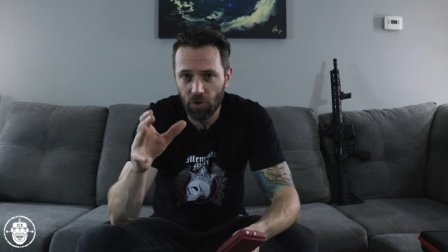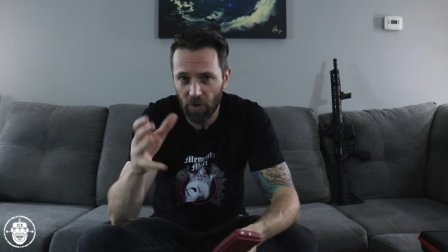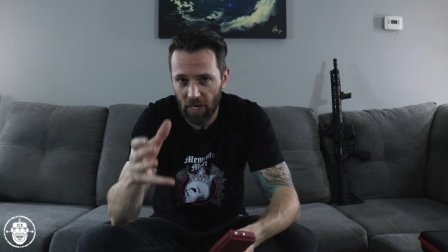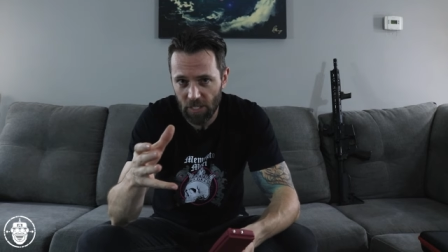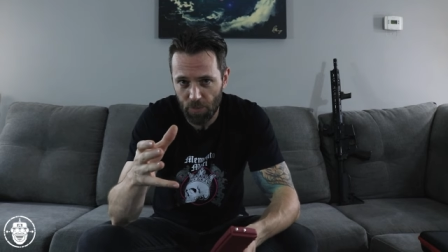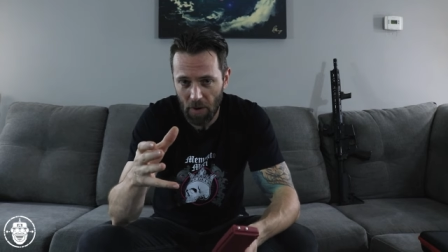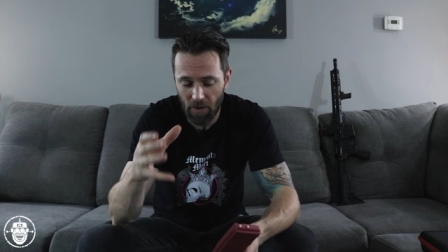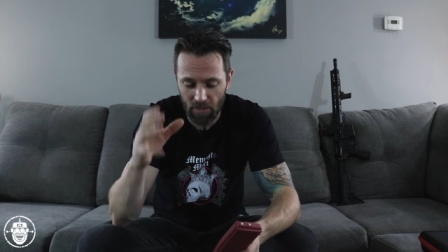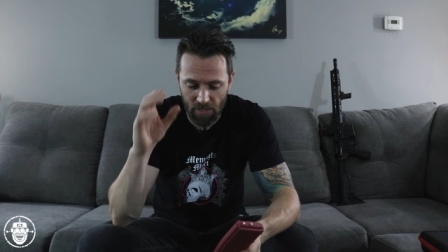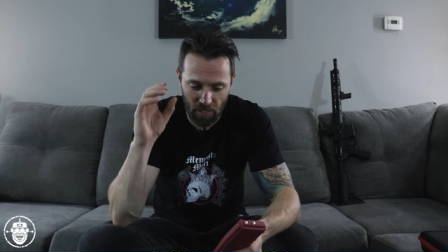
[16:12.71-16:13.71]

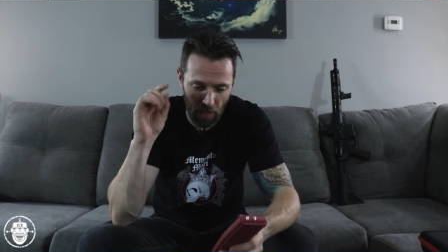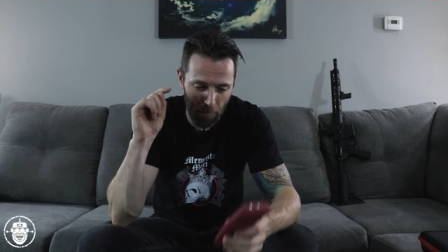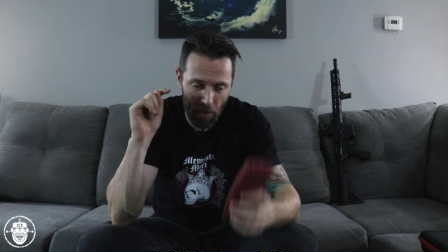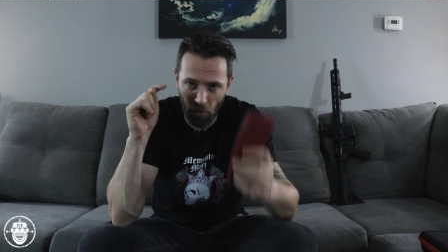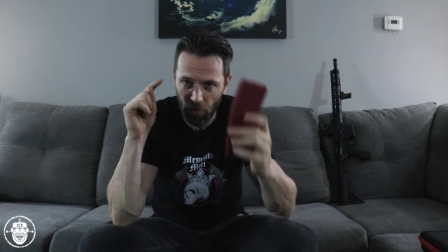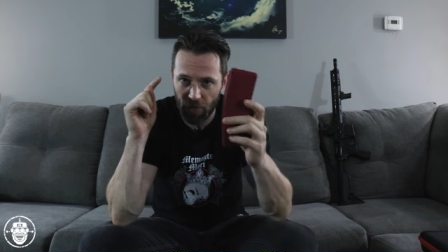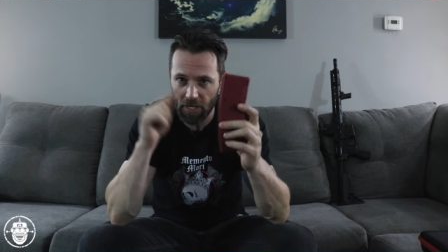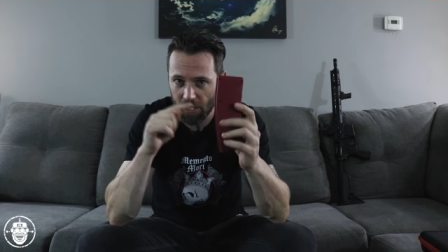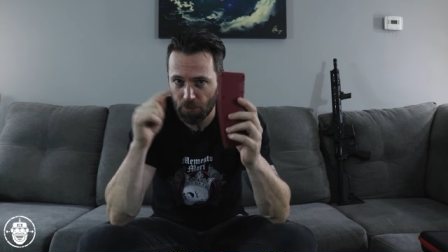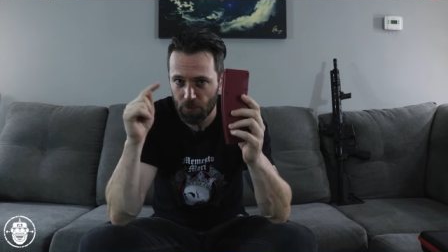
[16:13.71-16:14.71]
transparency about
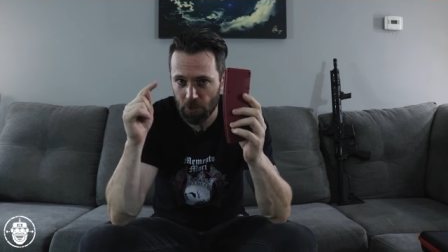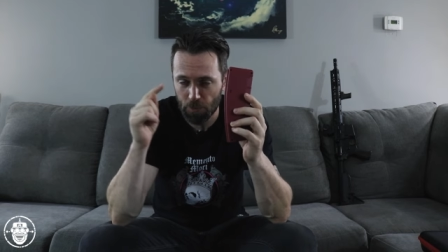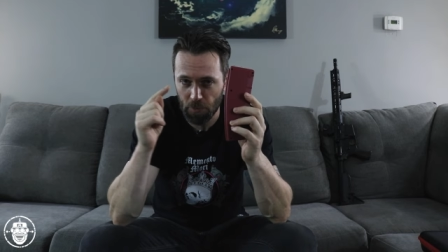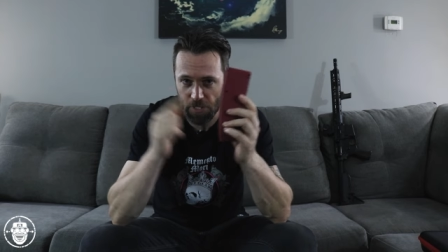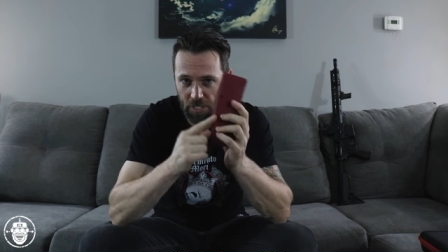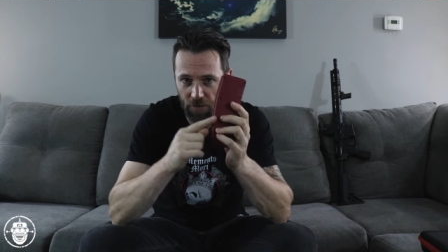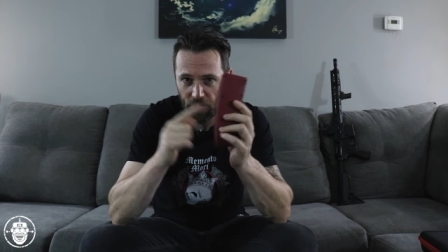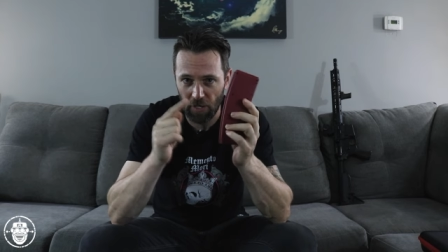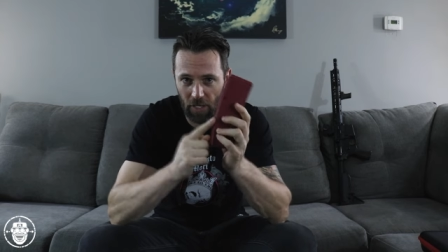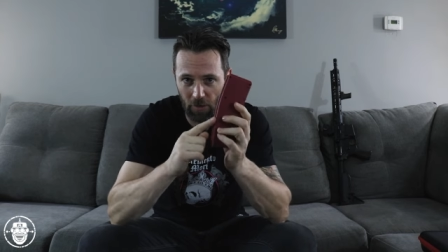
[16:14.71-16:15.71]
this
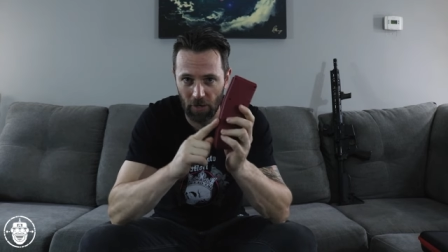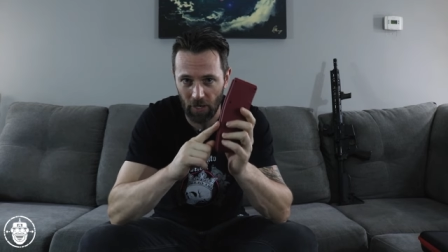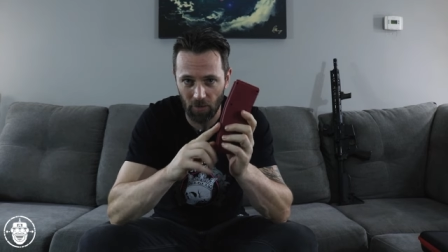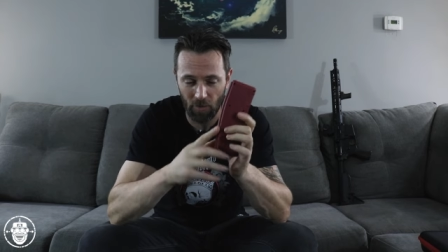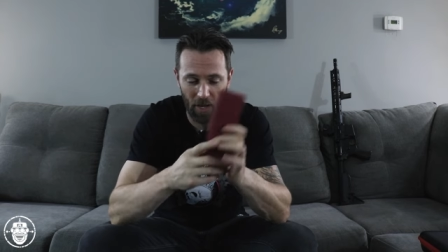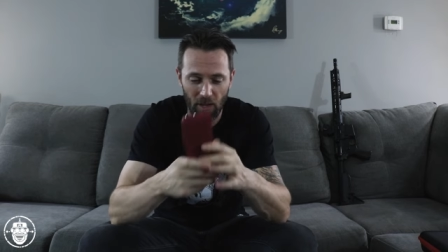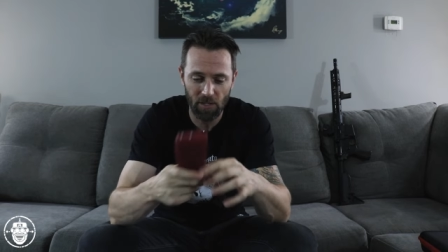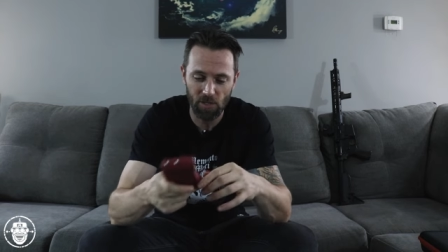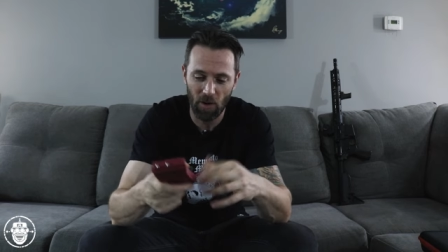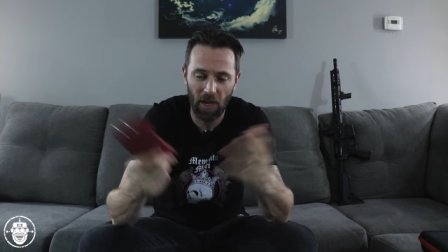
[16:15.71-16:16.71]
specific unit, okay?
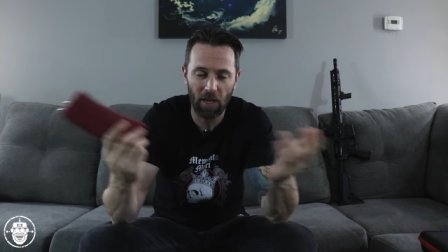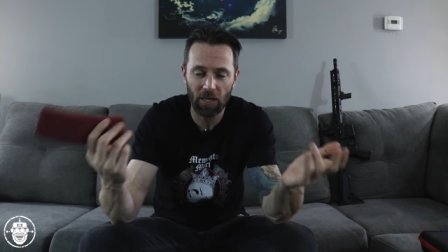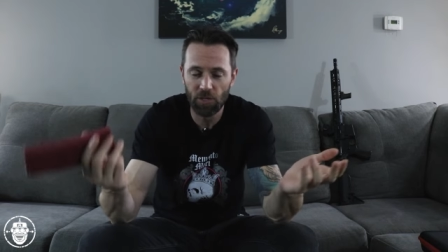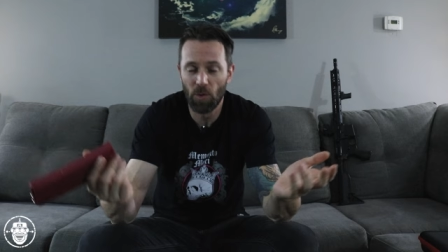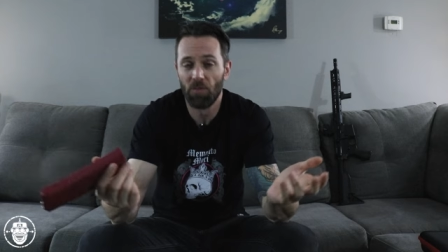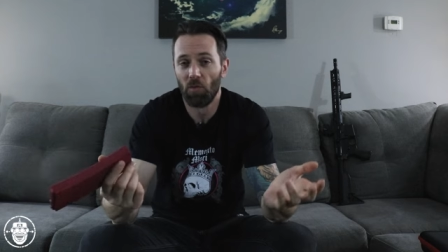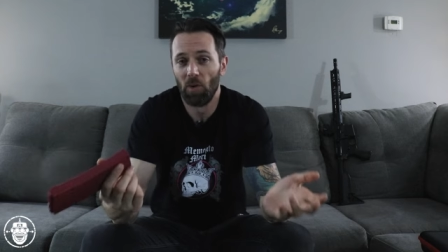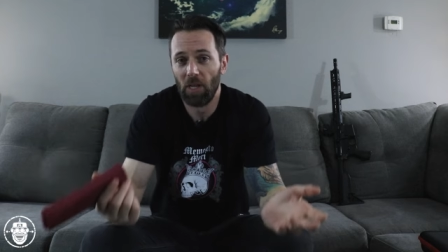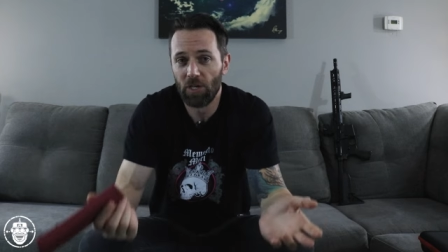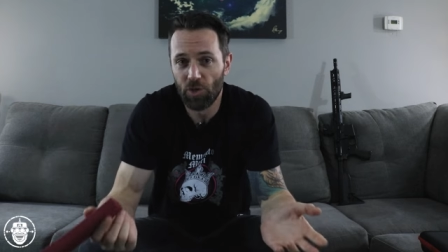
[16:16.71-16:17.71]
So I, I, do have a
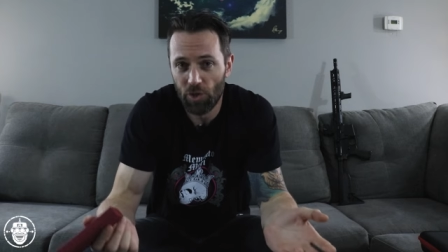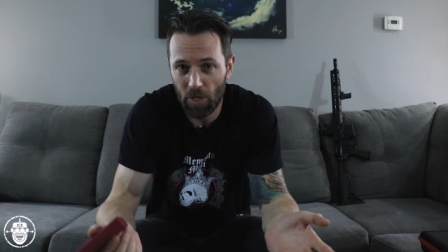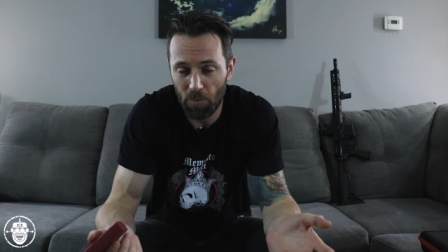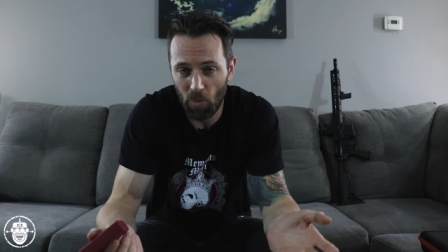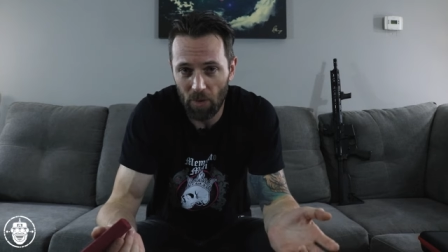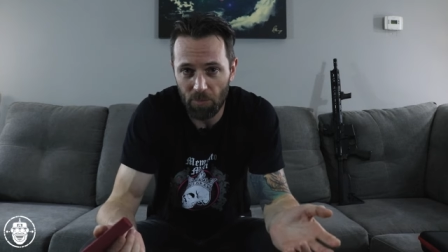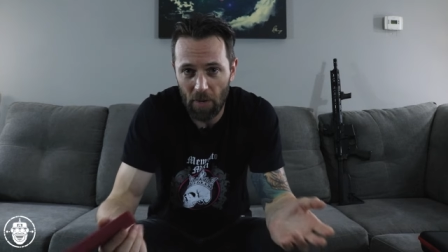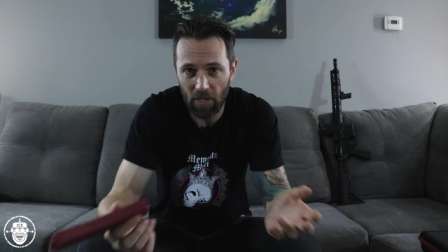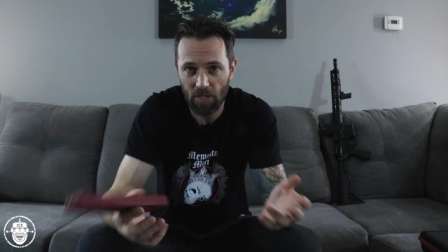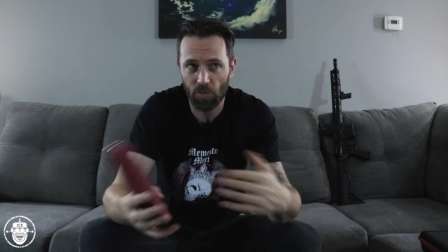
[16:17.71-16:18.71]
relationship with
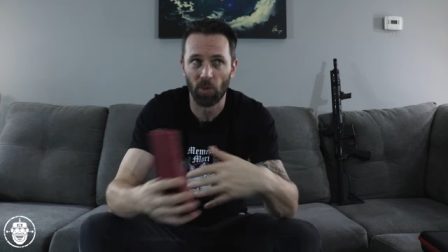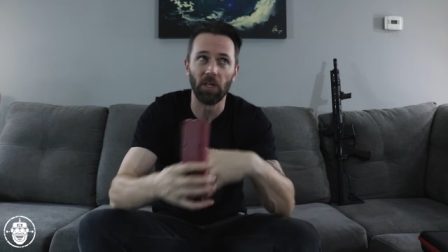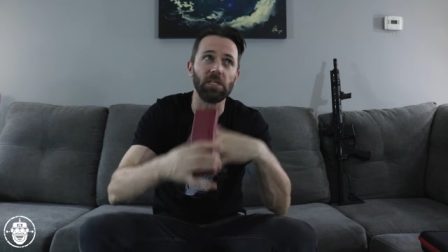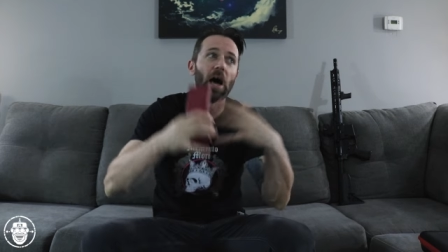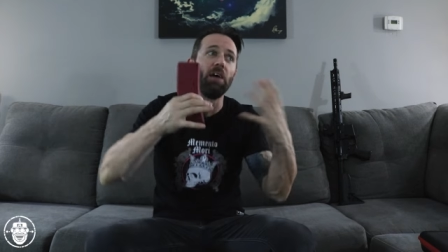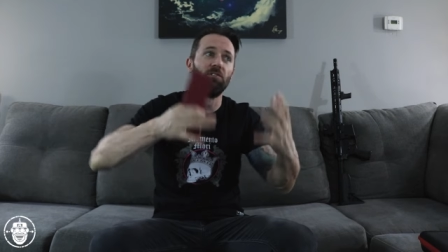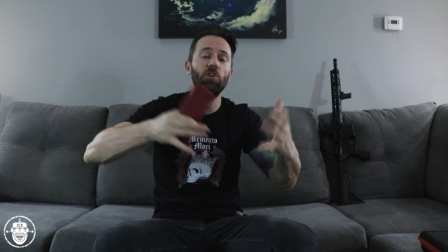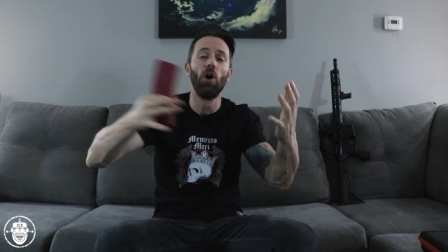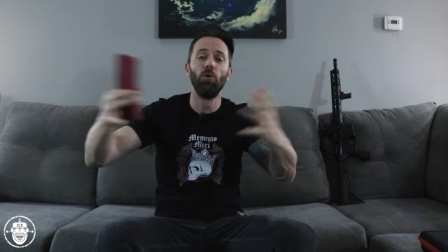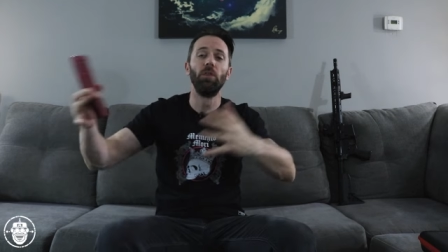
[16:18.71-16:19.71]
Mantis, or at least I've
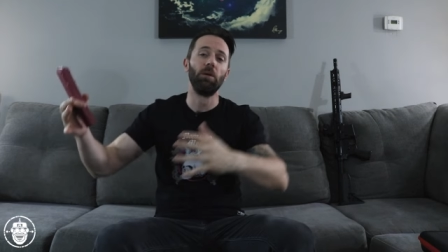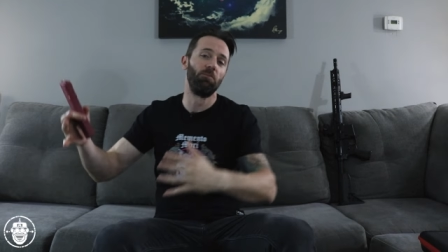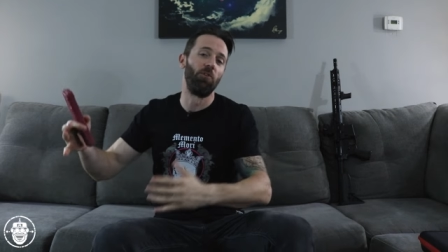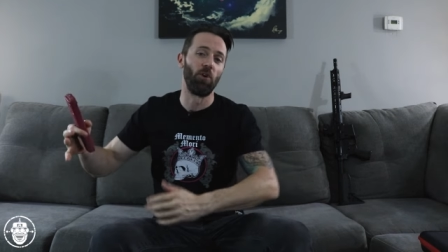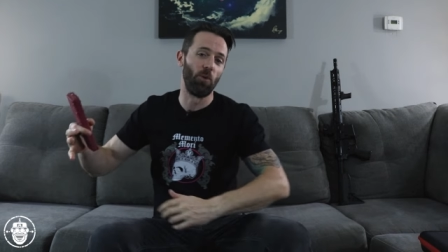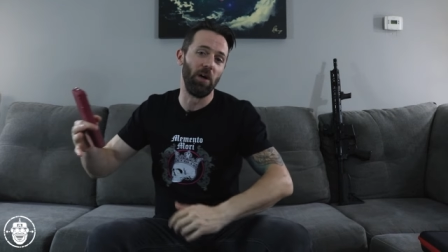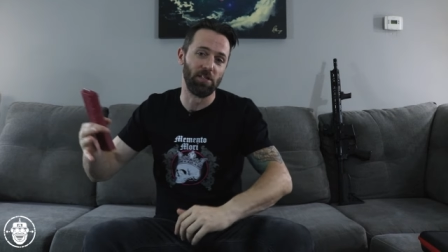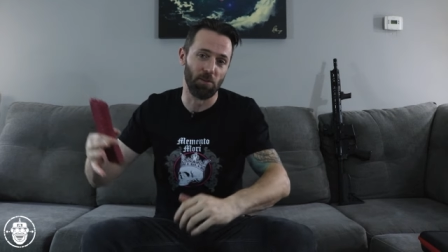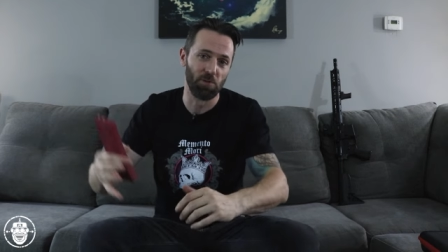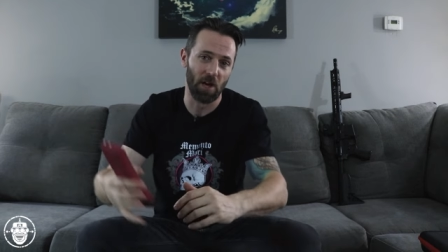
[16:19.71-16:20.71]
known them for quite
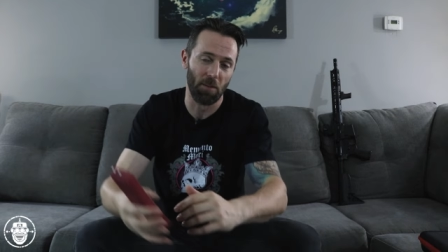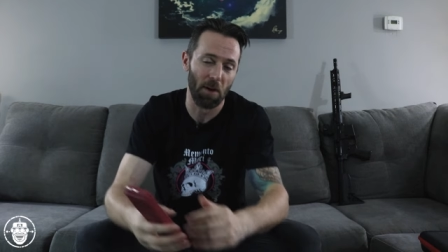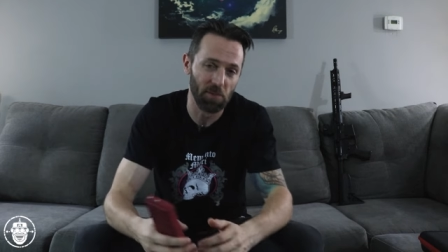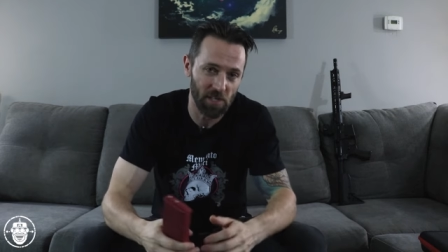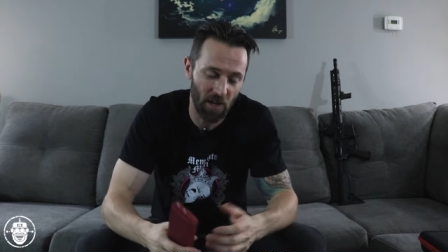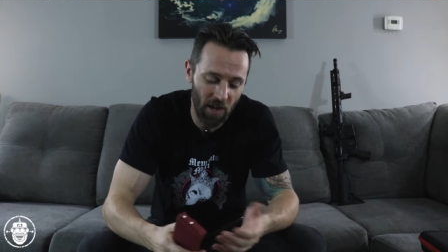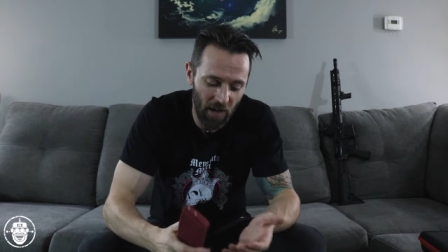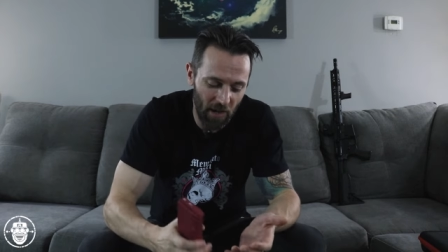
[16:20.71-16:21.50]
some time. I was a